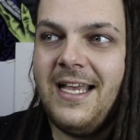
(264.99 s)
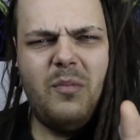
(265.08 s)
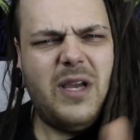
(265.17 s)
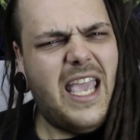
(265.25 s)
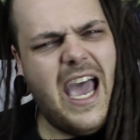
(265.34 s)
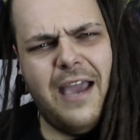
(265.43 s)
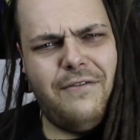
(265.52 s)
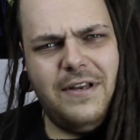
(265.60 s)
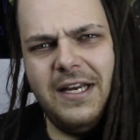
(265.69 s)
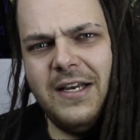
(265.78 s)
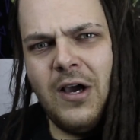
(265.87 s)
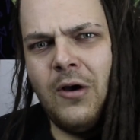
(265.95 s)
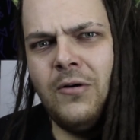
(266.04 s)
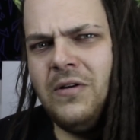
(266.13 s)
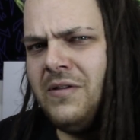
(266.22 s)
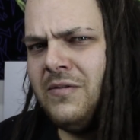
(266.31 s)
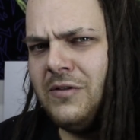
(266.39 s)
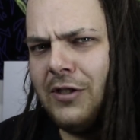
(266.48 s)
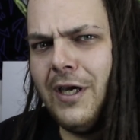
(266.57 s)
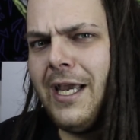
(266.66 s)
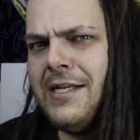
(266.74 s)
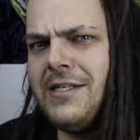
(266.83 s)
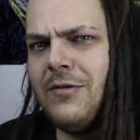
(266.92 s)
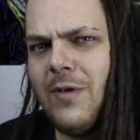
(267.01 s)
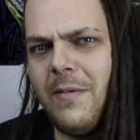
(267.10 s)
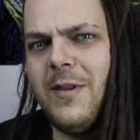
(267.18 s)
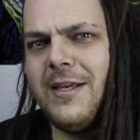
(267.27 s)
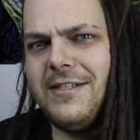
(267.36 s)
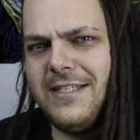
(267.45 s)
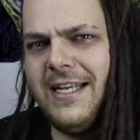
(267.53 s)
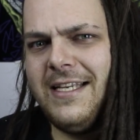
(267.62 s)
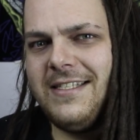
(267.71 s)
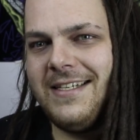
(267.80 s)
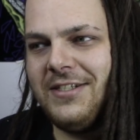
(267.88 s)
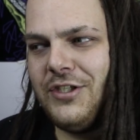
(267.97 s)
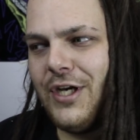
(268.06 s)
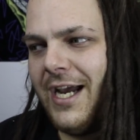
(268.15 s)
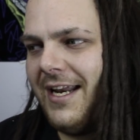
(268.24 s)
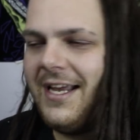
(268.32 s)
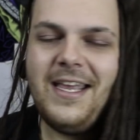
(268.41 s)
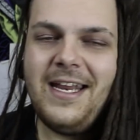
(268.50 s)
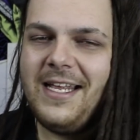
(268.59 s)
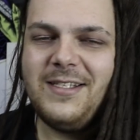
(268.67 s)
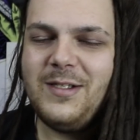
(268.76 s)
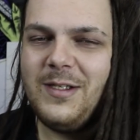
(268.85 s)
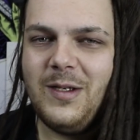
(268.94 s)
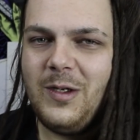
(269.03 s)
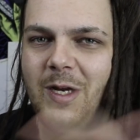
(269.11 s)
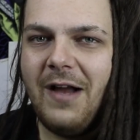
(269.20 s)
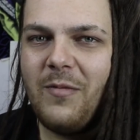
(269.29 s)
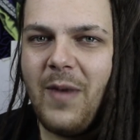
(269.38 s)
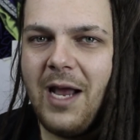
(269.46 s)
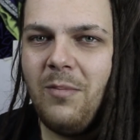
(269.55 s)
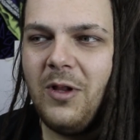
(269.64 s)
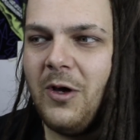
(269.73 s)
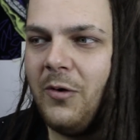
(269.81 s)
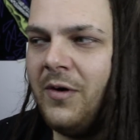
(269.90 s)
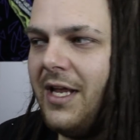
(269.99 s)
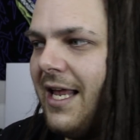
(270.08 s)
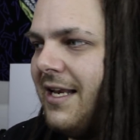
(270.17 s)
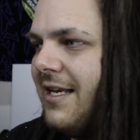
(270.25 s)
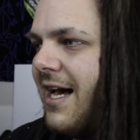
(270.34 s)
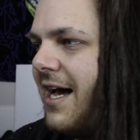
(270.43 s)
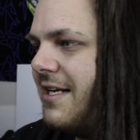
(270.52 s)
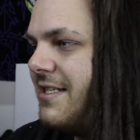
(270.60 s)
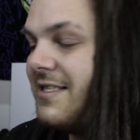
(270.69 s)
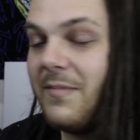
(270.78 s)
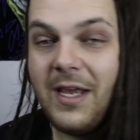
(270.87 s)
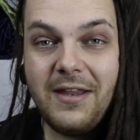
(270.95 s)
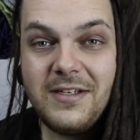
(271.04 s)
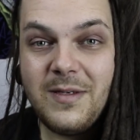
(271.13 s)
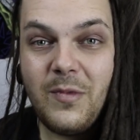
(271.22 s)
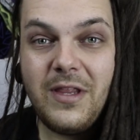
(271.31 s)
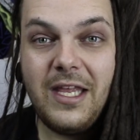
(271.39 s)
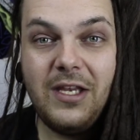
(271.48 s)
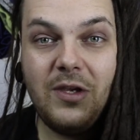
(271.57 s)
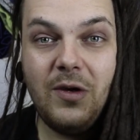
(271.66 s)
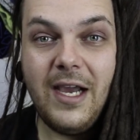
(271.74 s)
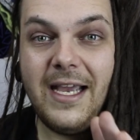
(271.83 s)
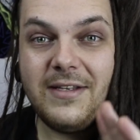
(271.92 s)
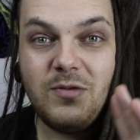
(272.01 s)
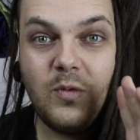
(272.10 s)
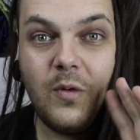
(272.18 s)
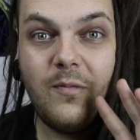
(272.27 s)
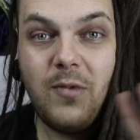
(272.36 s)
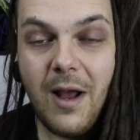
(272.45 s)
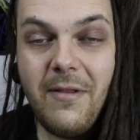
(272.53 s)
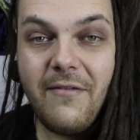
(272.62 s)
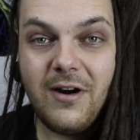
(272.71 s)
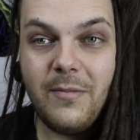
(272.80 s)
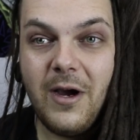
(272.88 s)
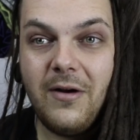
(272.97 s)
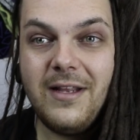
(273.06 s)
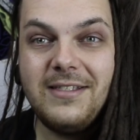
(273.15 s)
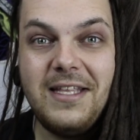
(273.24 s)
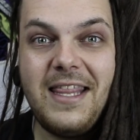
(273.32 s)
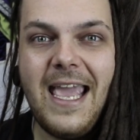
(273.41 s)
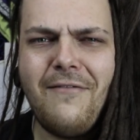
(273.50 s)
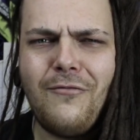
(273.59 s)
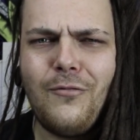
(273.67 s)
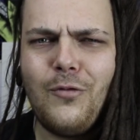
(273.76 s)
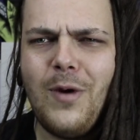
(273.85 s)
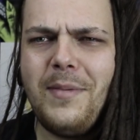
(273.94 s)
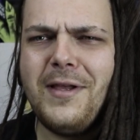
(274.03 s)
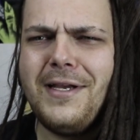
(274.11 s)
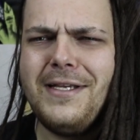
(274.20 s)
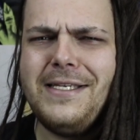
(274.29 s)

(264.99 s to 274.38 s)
But yeah, if you didn't know, look into replica cities in China, and you'll have your mind blown. And just something other simple that you guys will probably have heard about is that they have replica